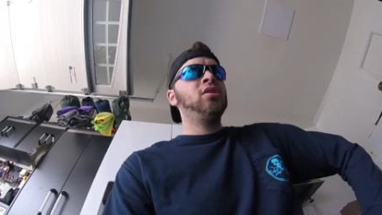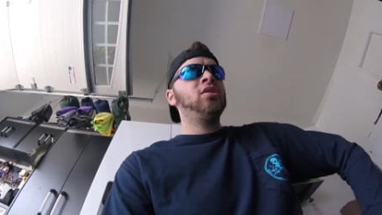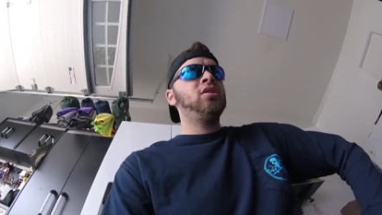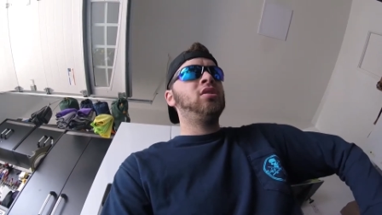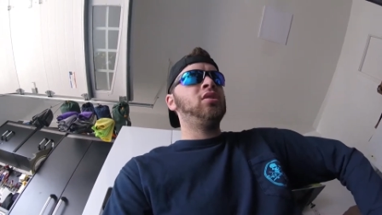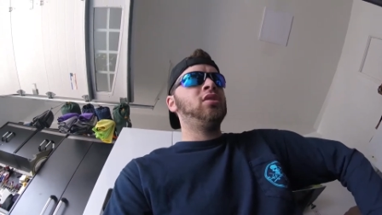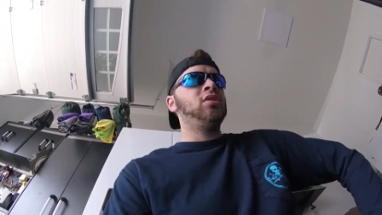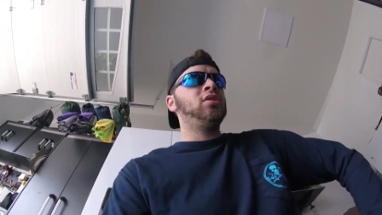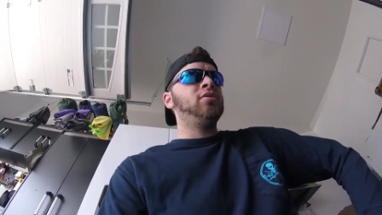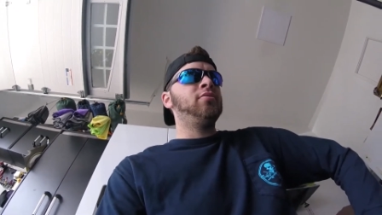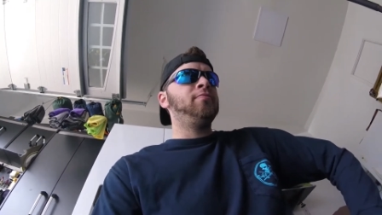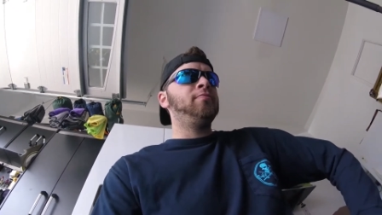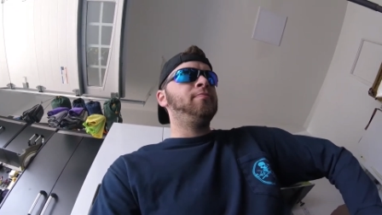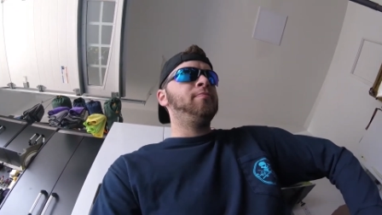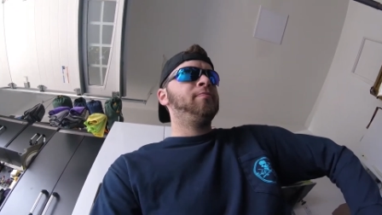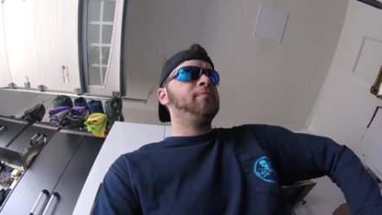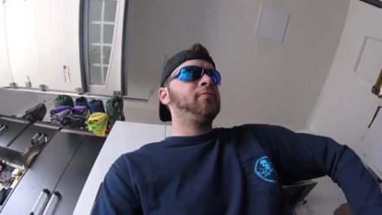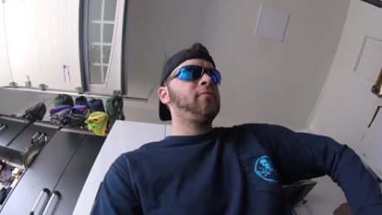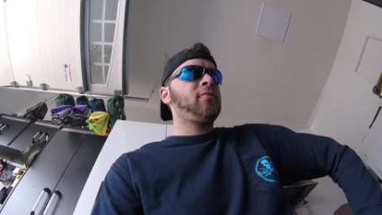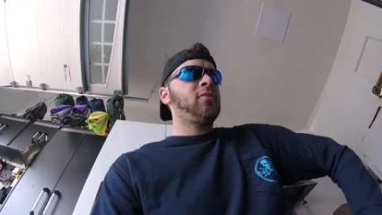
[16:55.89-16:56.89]

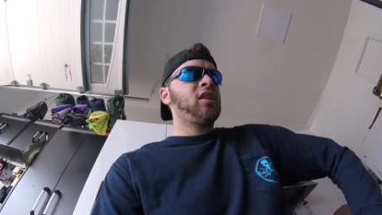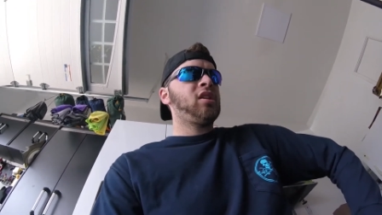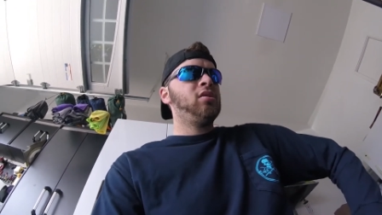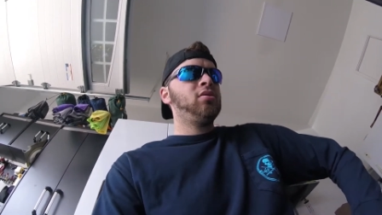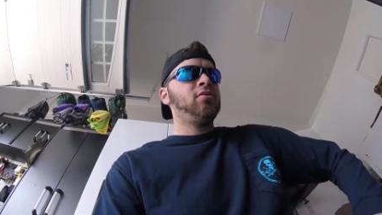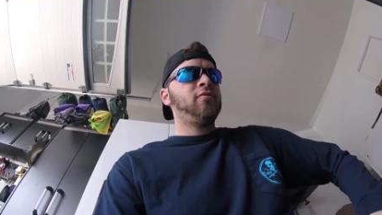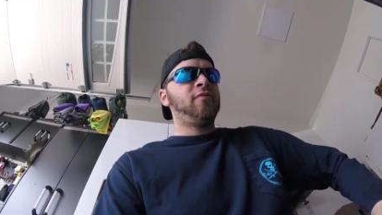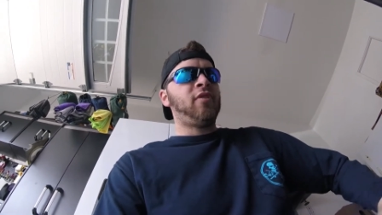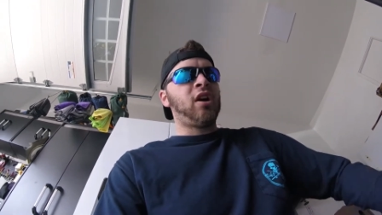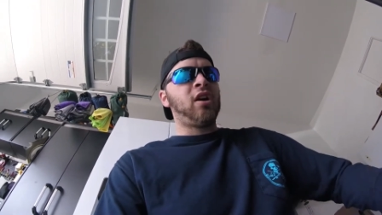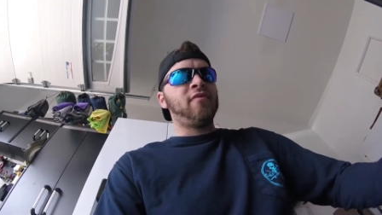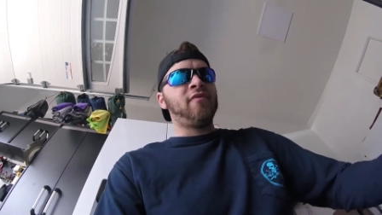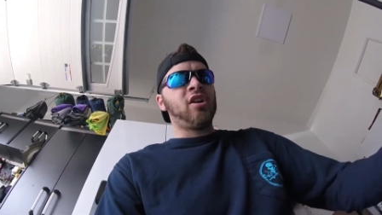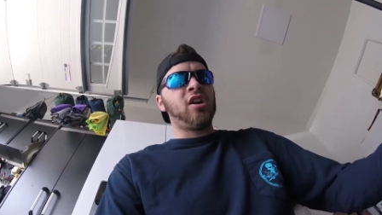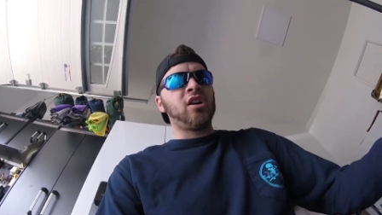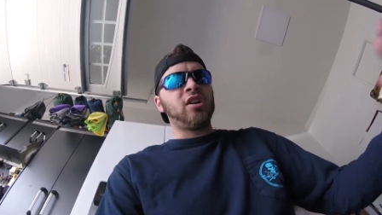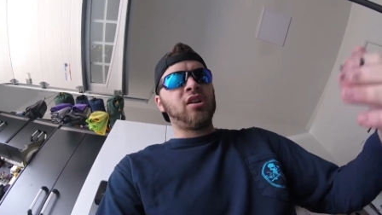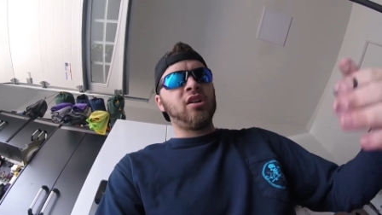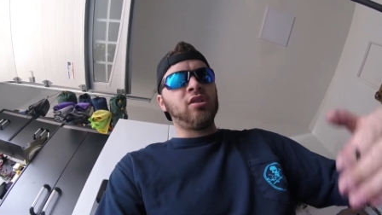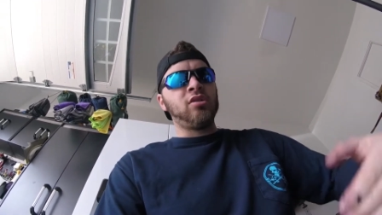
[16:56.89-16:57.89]

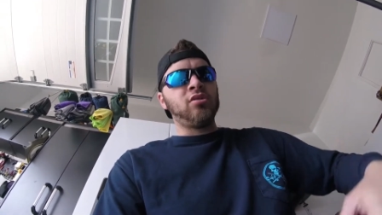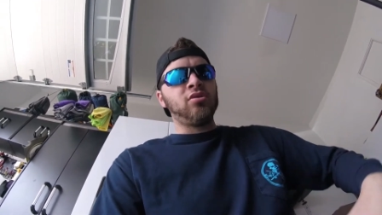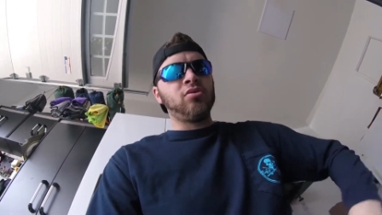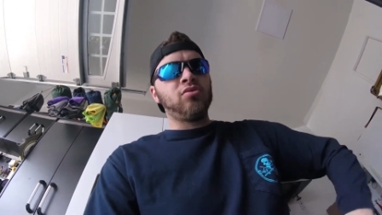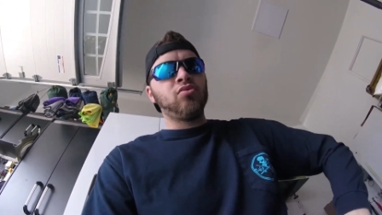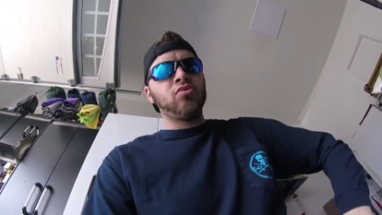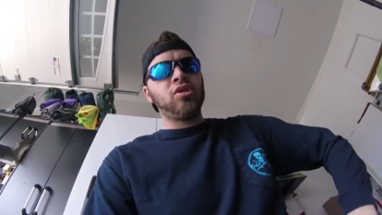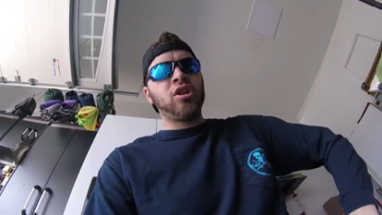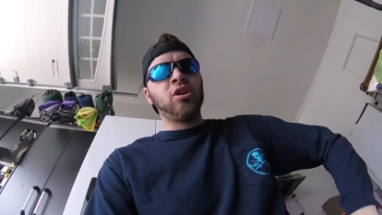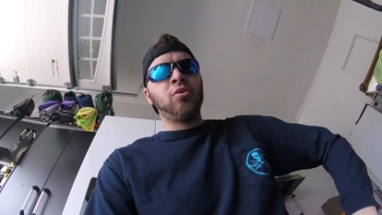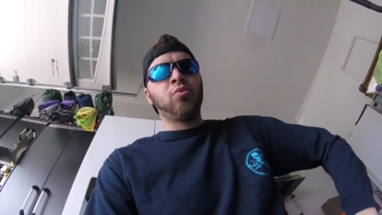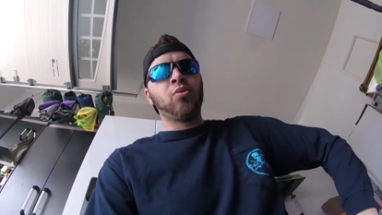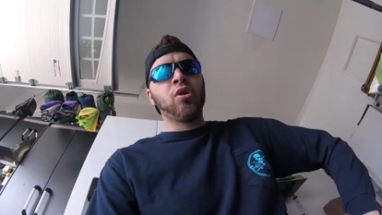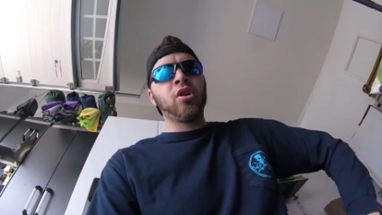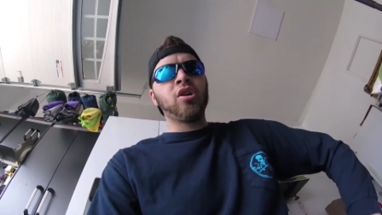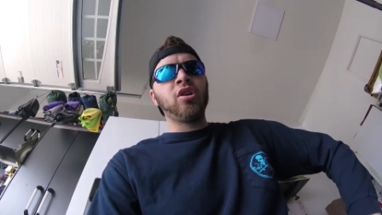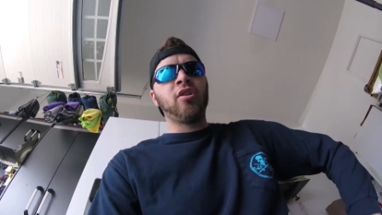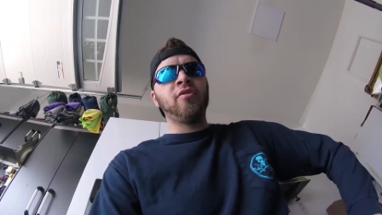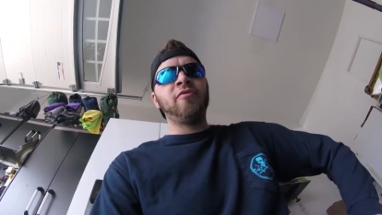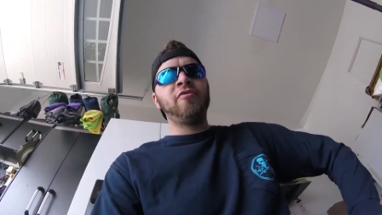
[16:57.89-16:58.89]
VAVA can
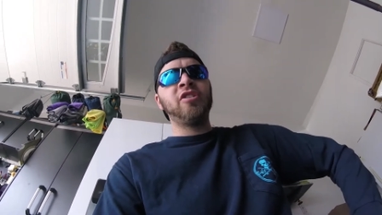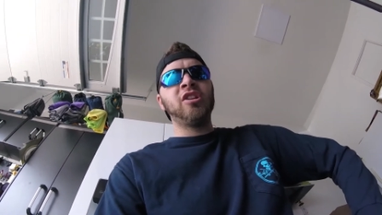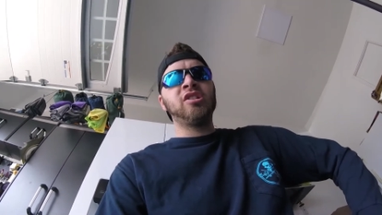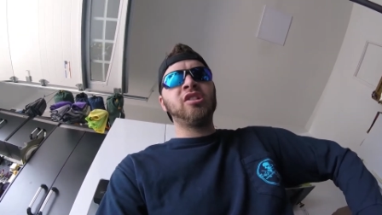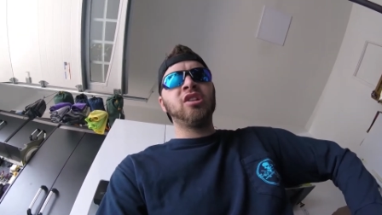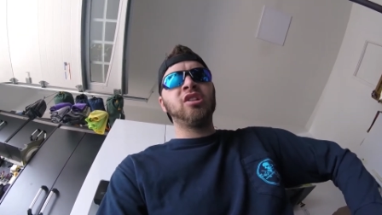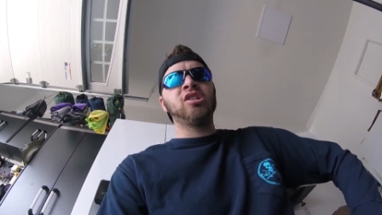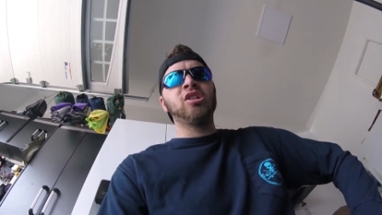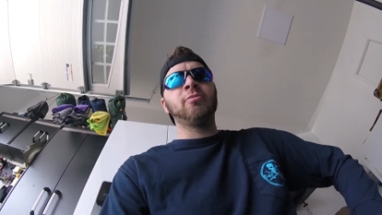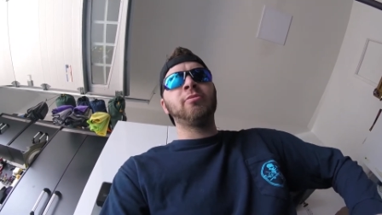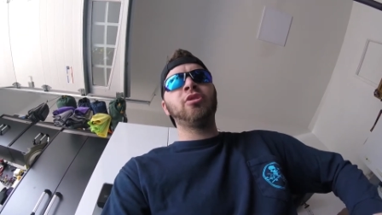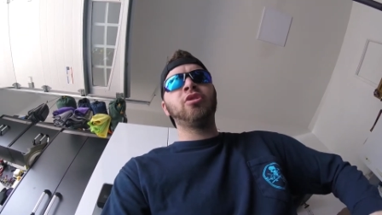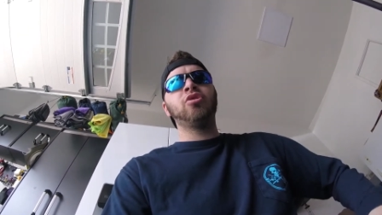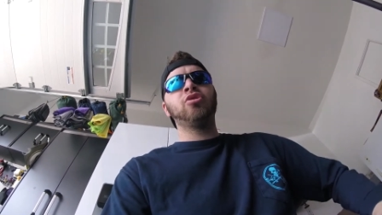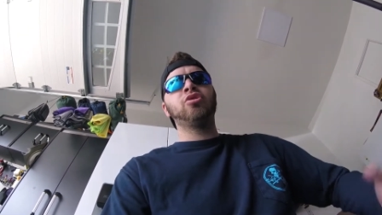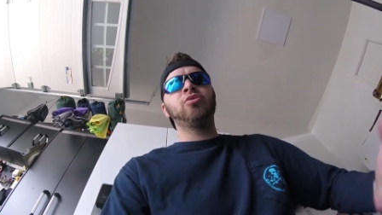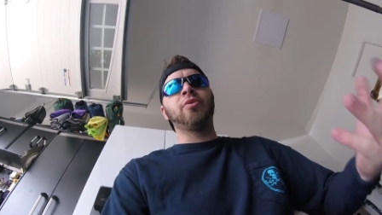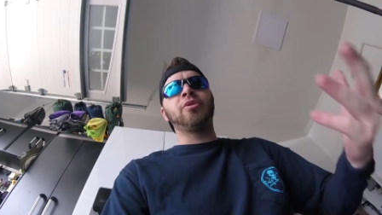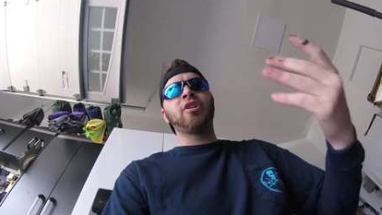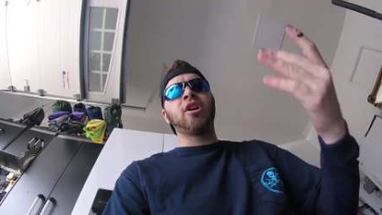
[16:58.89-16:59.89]
work on fixing some of those with